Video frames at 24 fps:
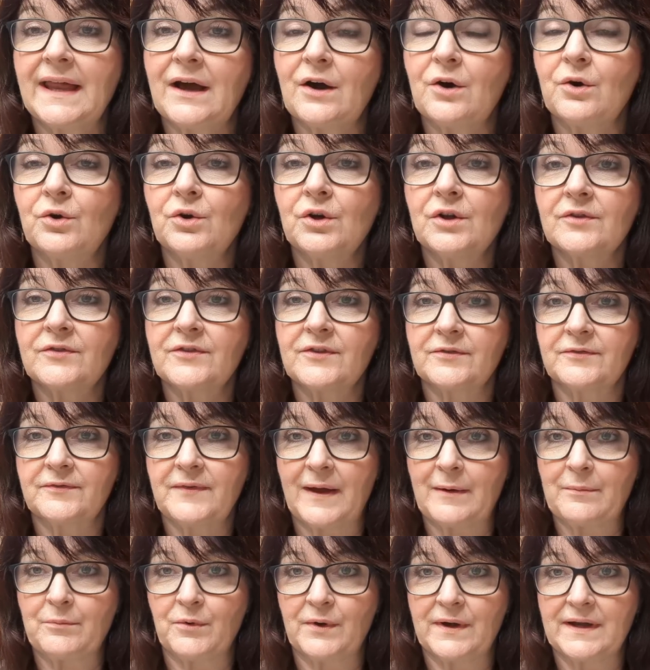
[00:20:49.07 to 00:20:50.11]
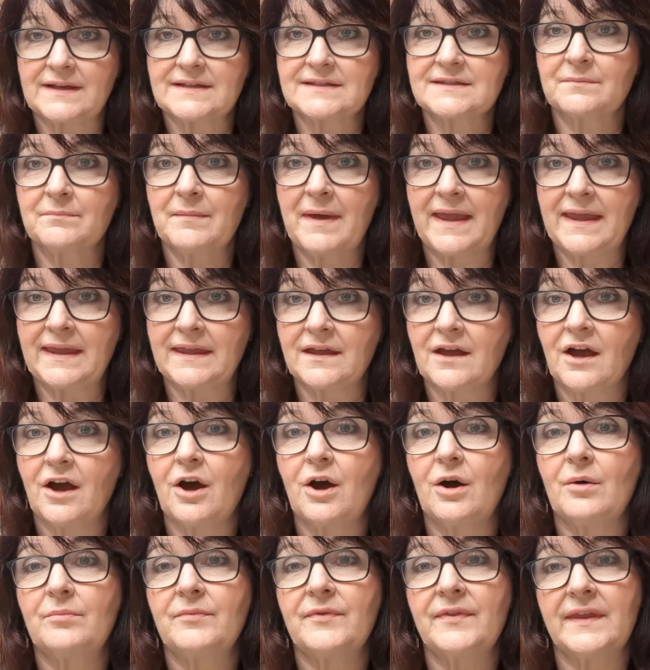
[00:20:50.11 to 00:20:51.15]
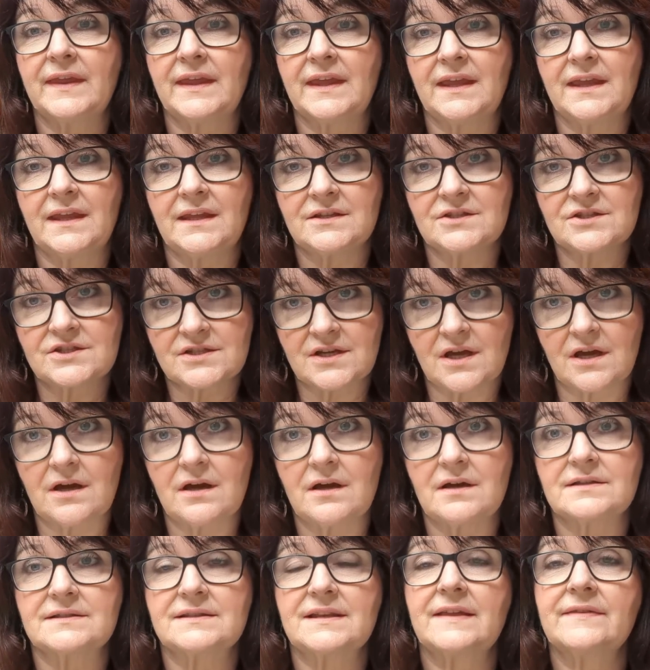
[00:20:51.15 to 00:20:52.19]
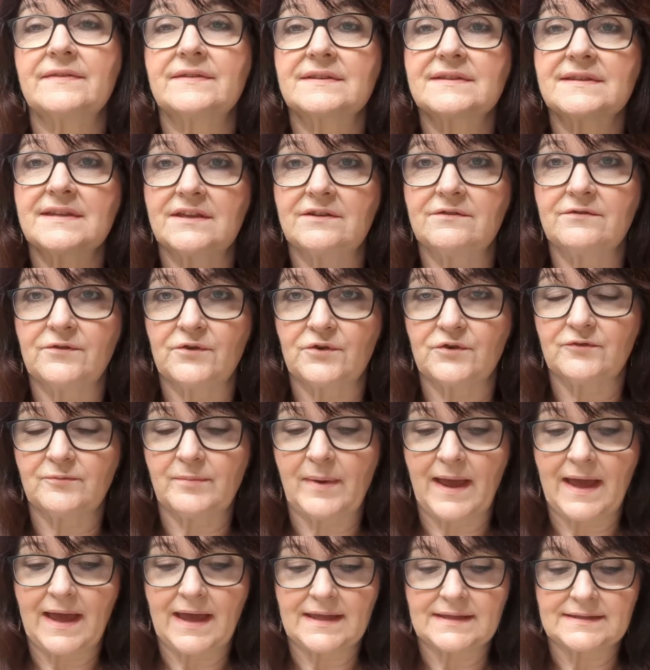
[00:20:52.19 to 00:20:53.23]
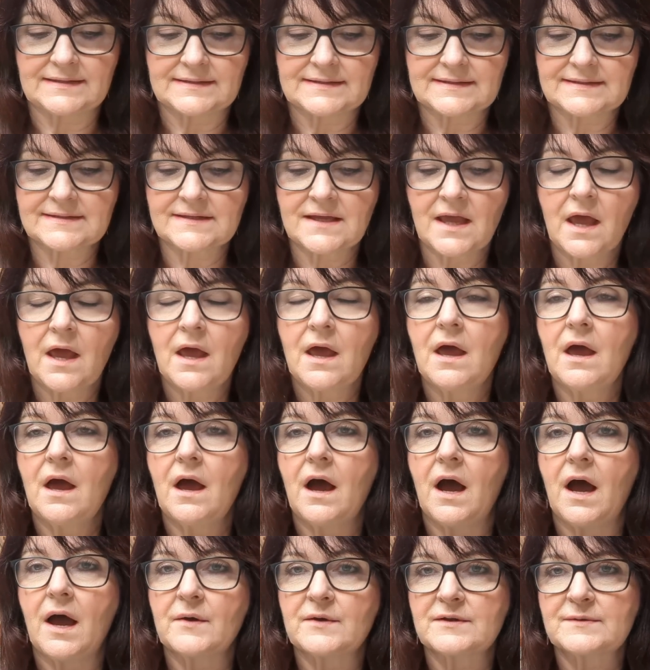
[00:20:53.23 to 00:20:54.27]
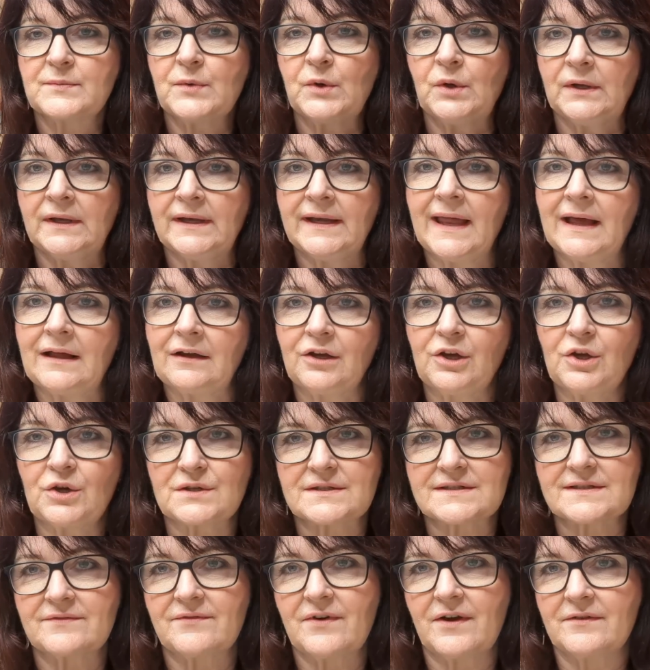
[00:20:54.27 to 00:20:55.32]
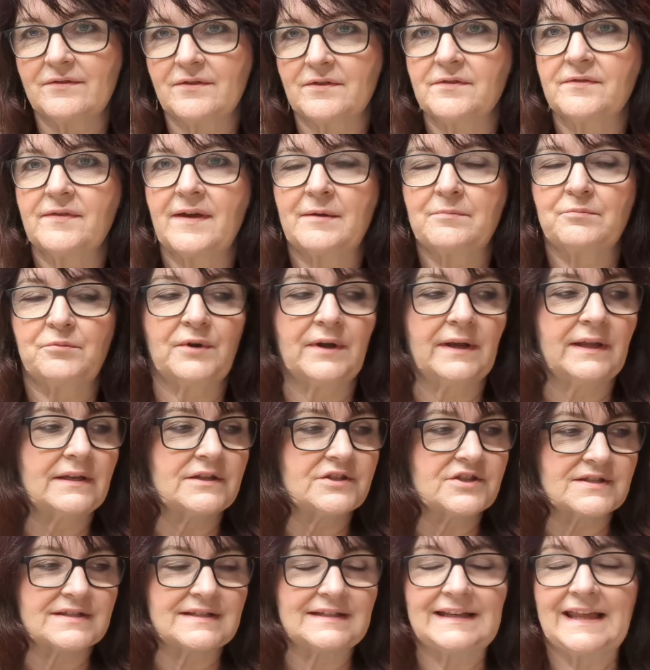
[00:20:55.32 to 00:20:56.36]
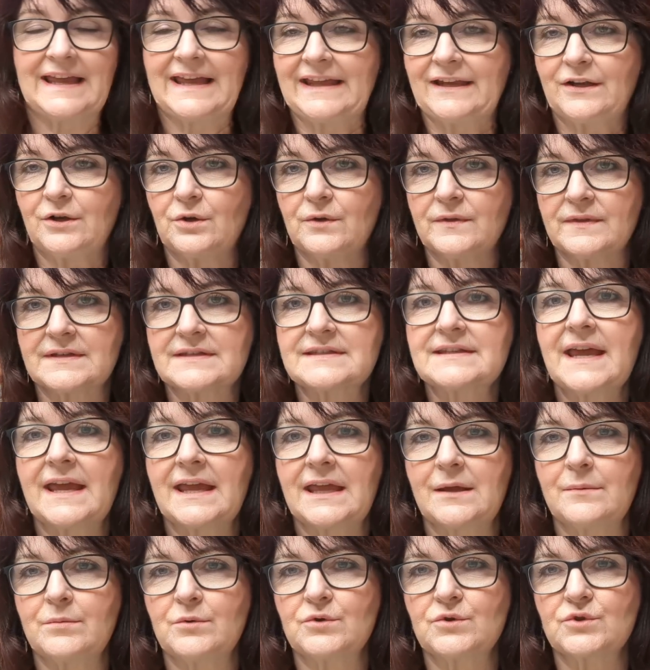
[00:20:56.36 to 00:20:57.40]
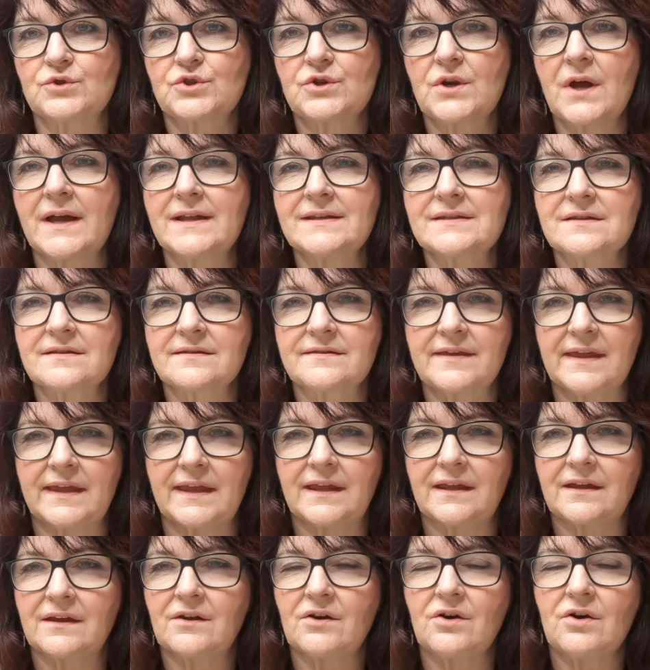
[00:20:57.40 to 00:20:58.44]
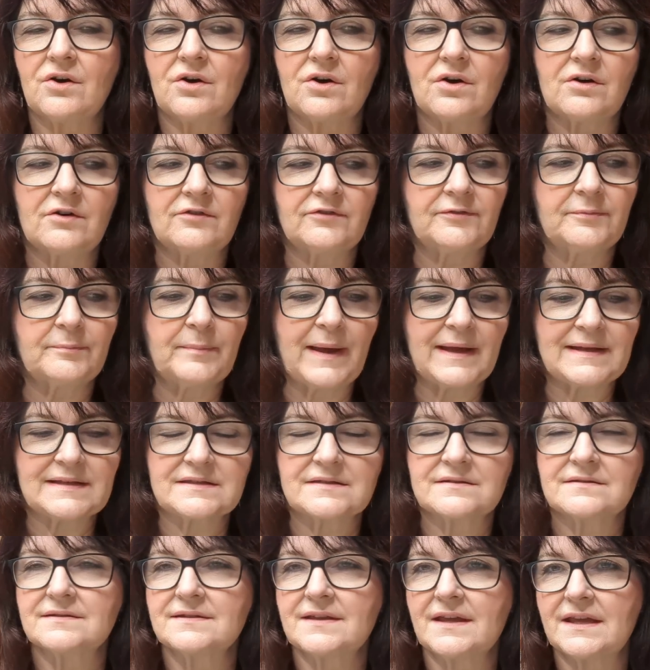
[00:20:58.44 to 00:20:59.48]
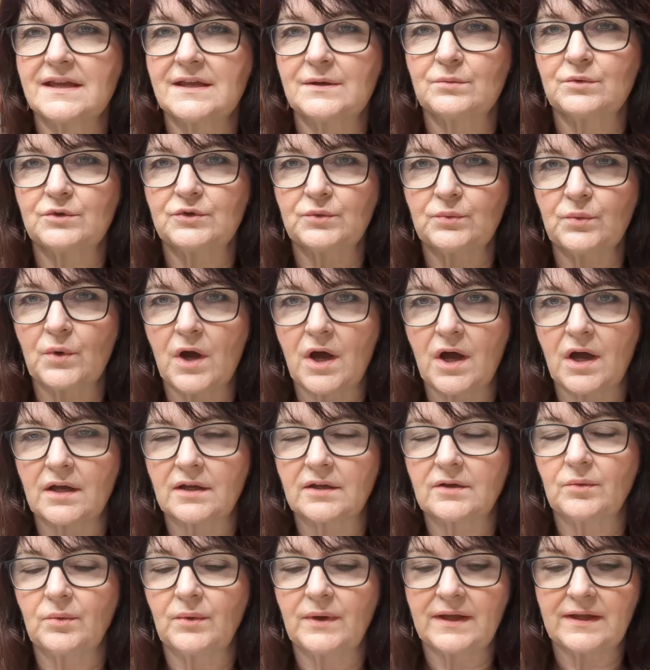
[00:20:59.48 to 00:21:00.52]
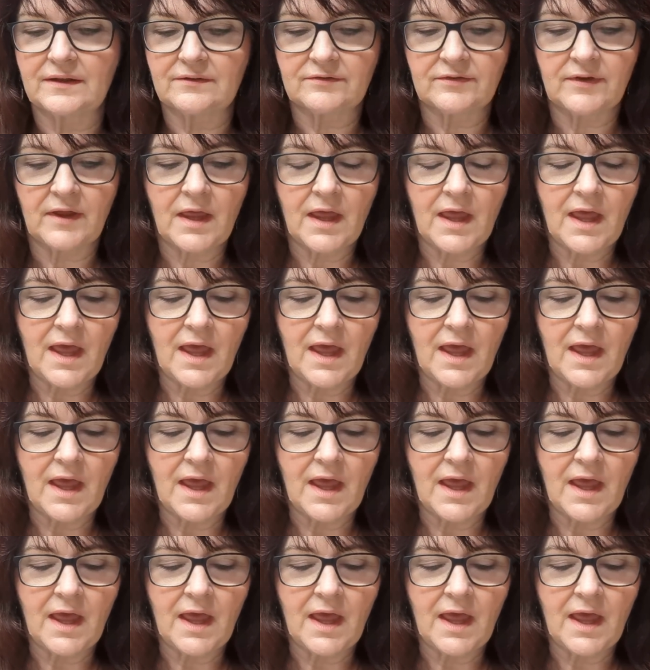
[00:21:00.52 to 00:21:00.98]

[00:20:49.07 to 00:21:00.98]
out all of the fabric to make up the shirts and the Seaforth pants, I was pulling out lots of other fabric and just laying it on the table, trying to think of patterns that it would work with.